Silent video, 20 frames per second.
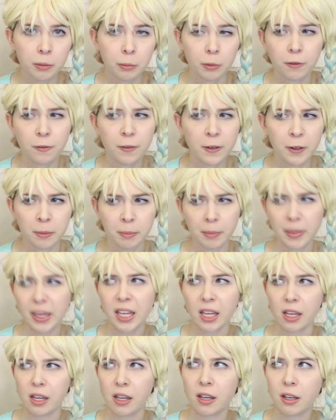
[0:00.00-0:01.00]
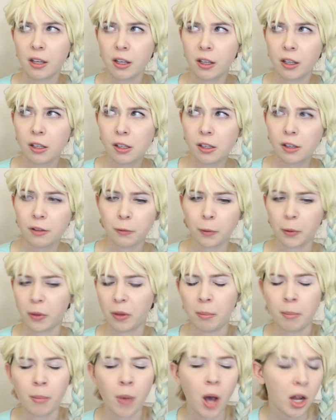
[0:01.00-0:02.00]
Would fear me? For
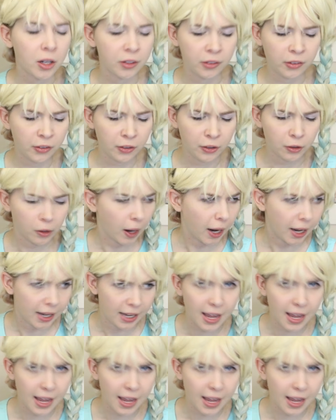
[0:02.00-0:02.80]
the monster I